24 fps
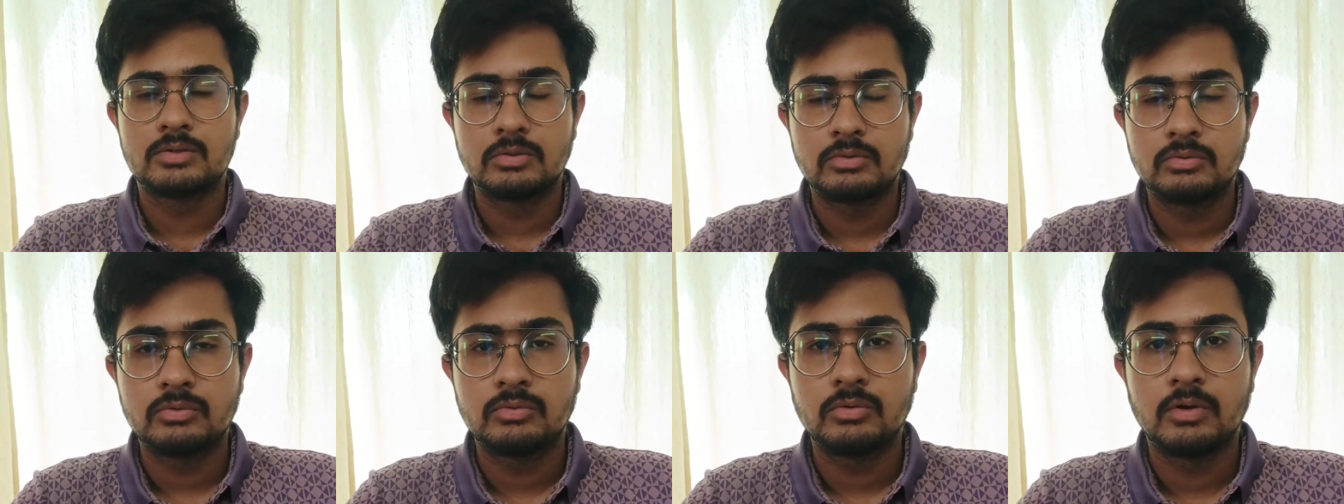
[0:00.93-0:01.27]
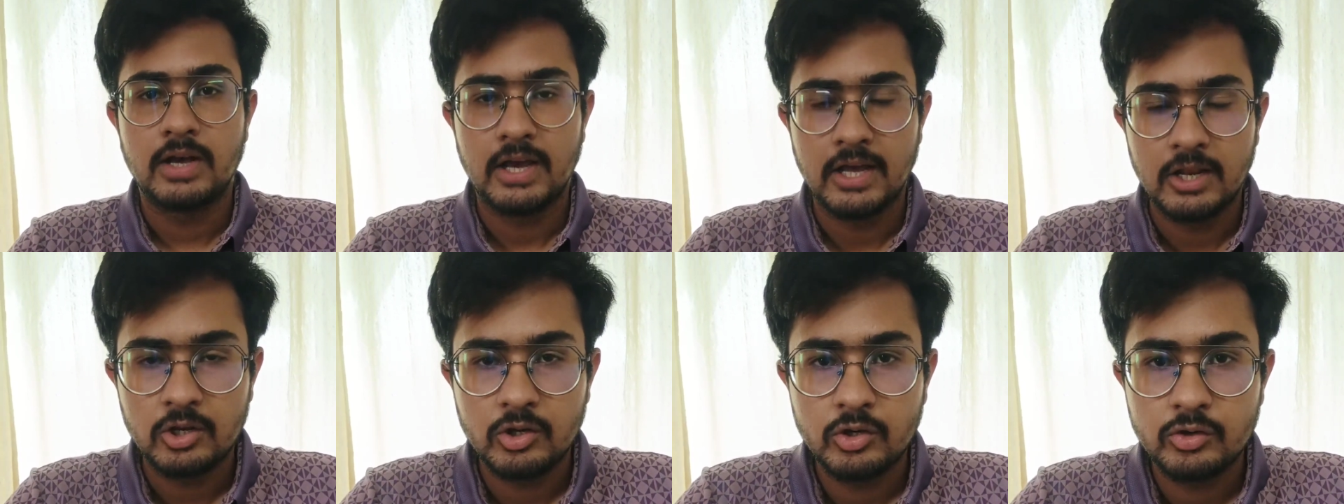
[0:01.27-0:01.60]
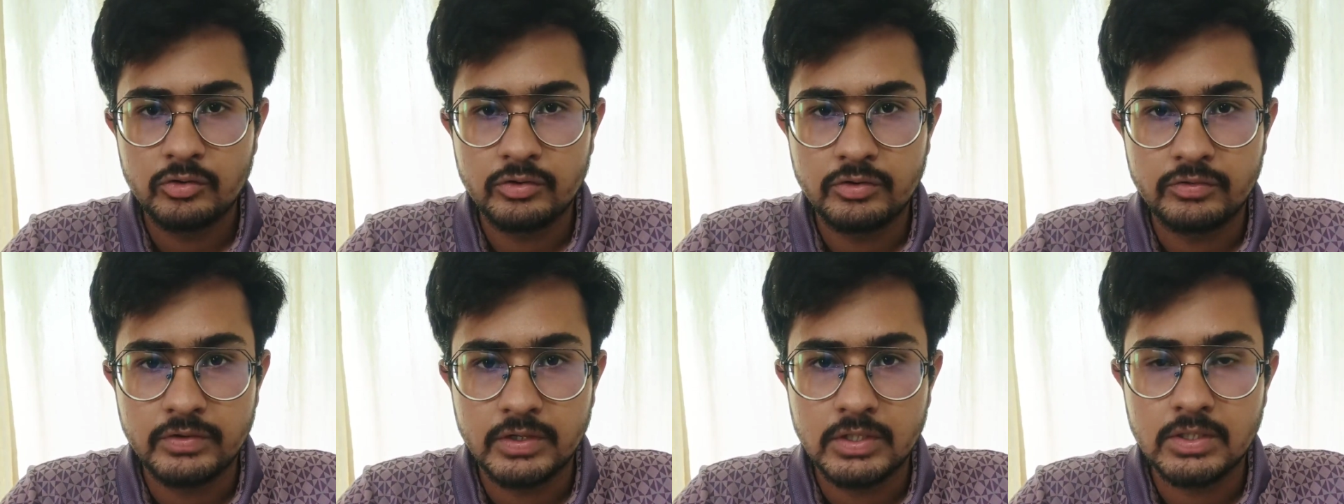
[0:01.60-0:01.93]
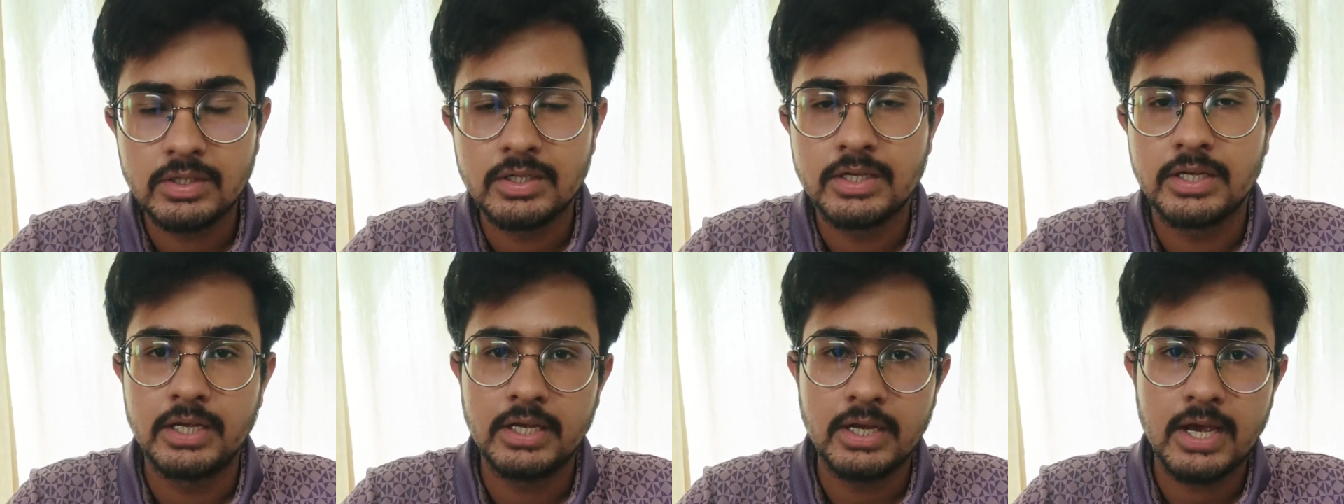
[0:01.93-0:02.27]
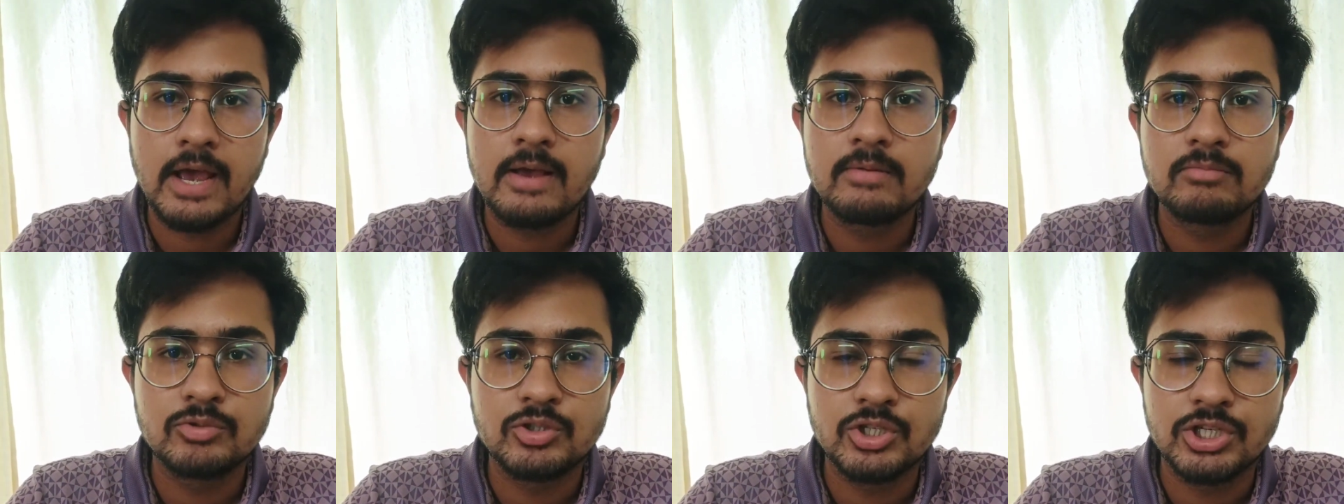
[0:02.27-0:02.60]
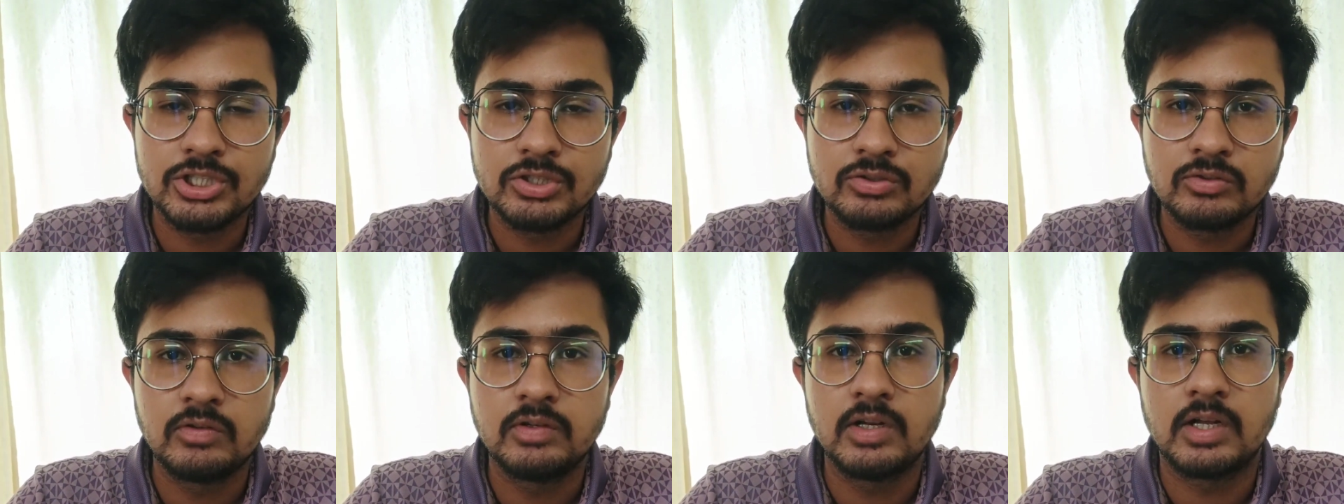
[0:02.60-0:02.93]
Hello everyone. Here I am
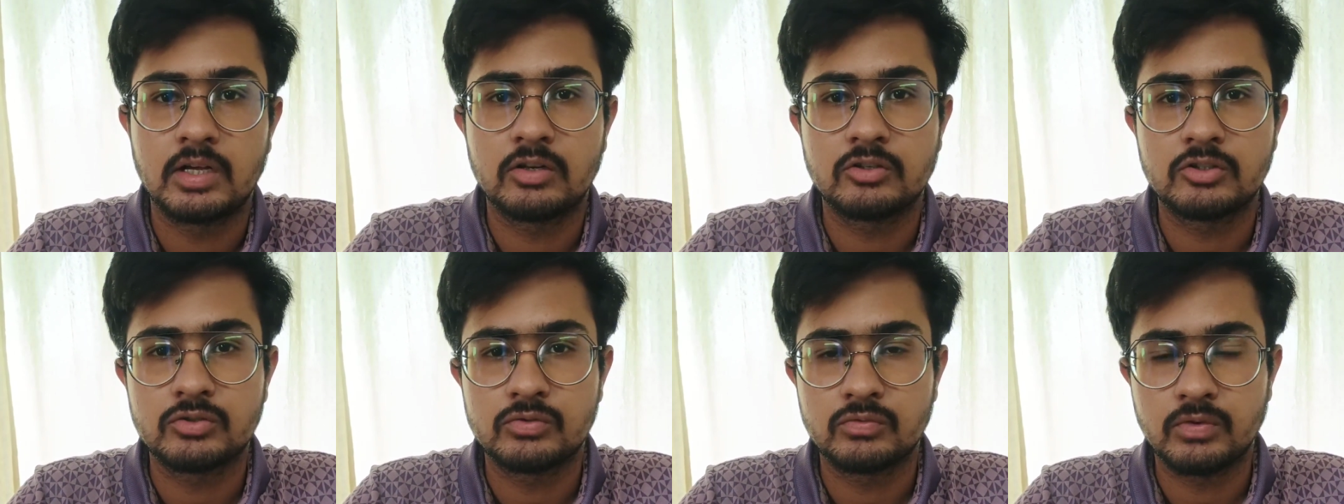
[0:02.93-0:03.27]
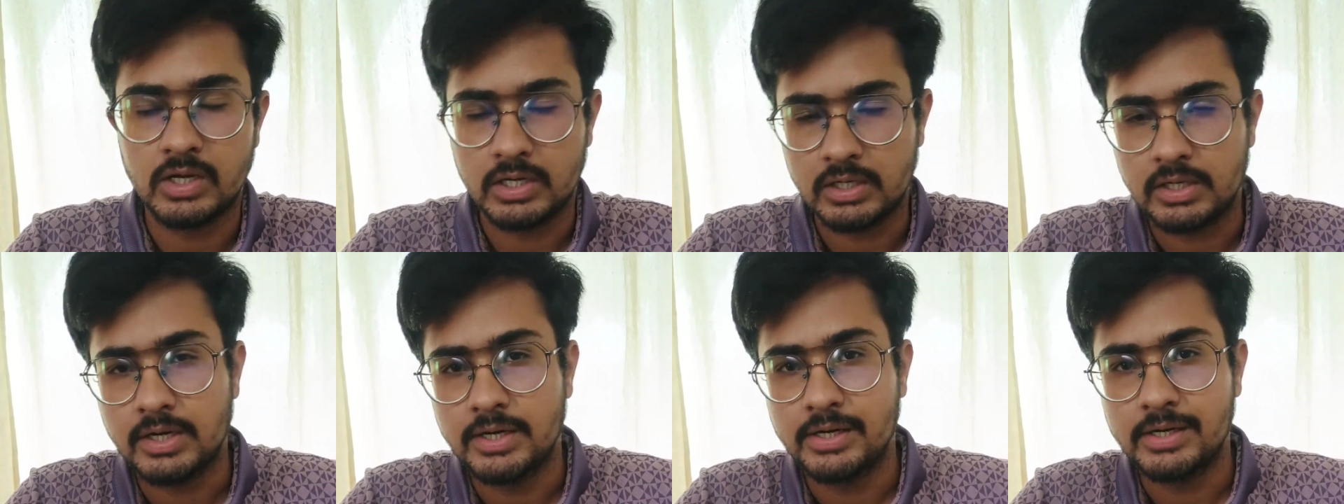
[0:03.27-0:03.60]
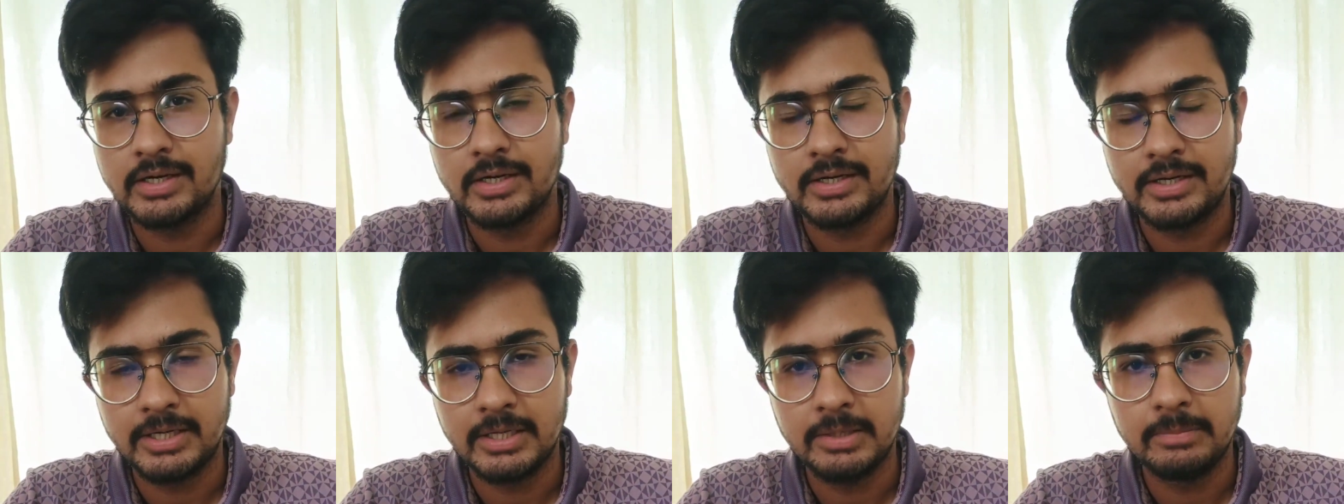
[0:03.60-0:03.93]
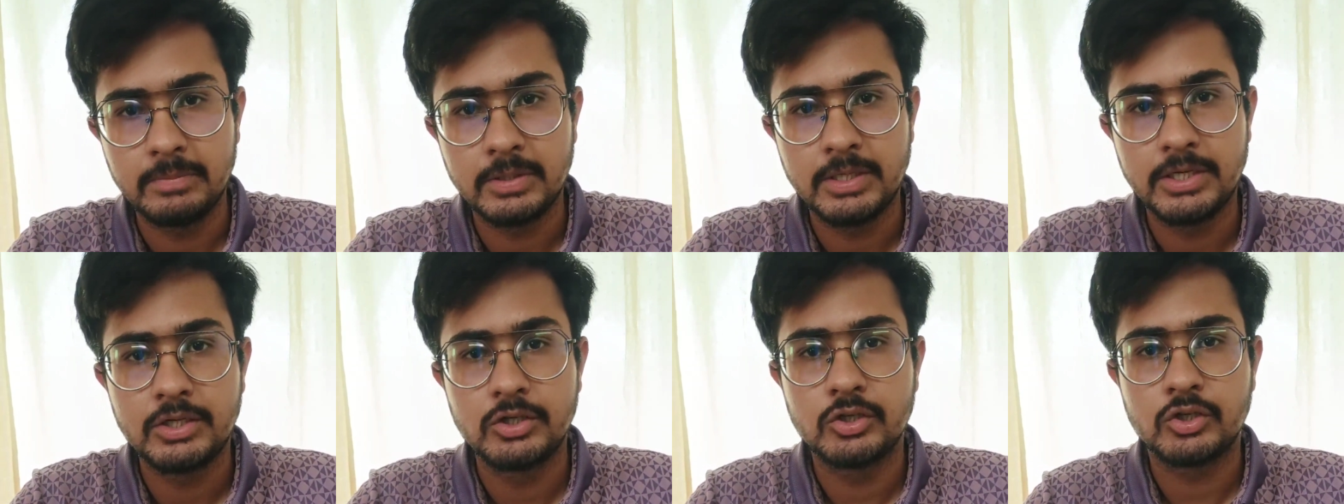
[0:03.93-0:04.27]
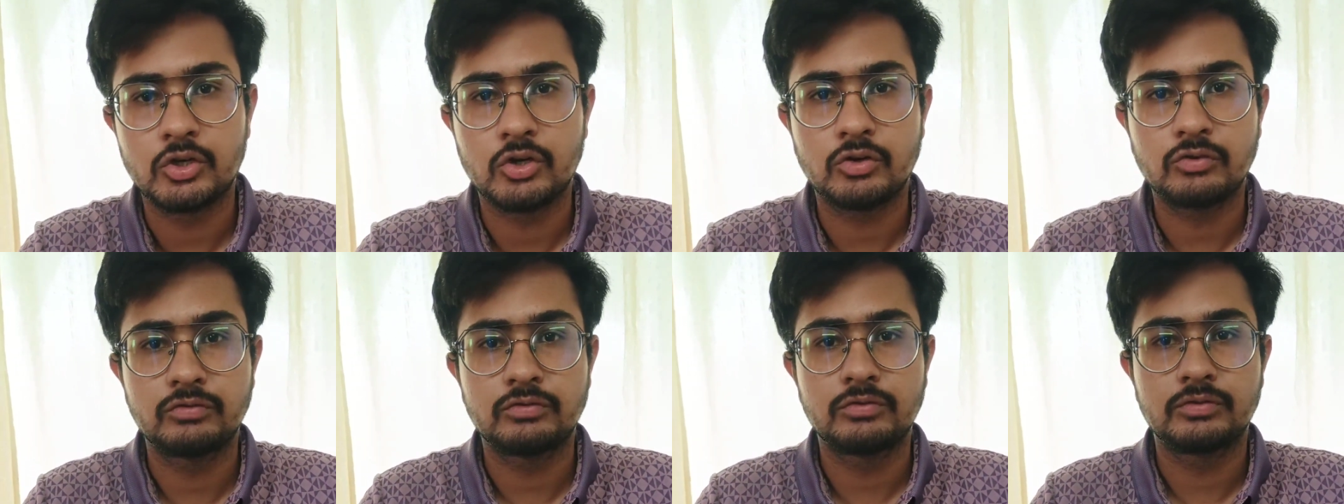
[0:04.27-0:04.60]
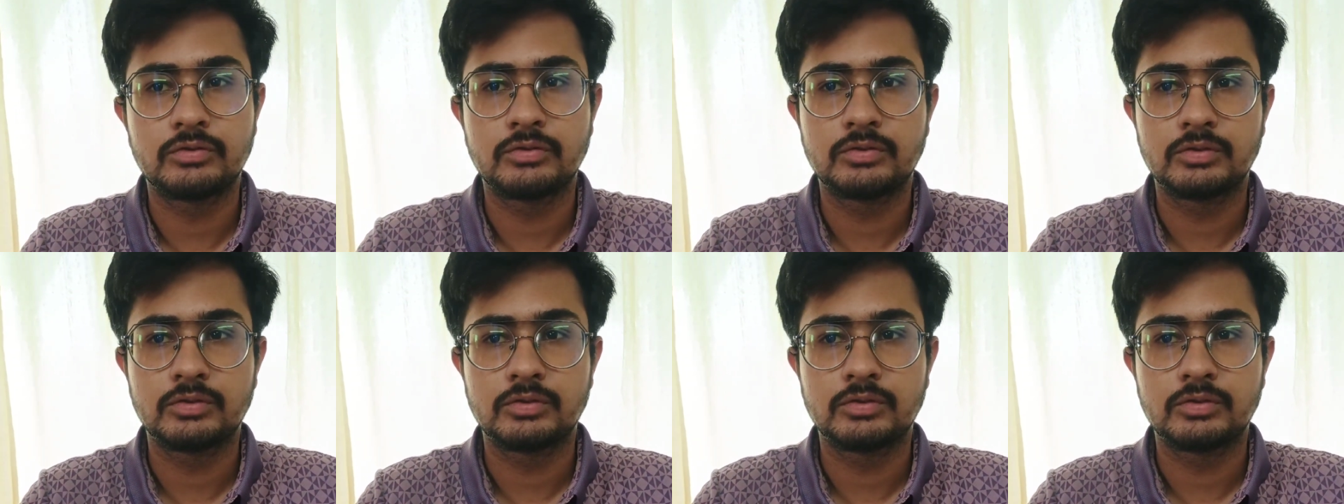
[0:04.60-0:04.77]
Jayesh with Wankhede, team leader of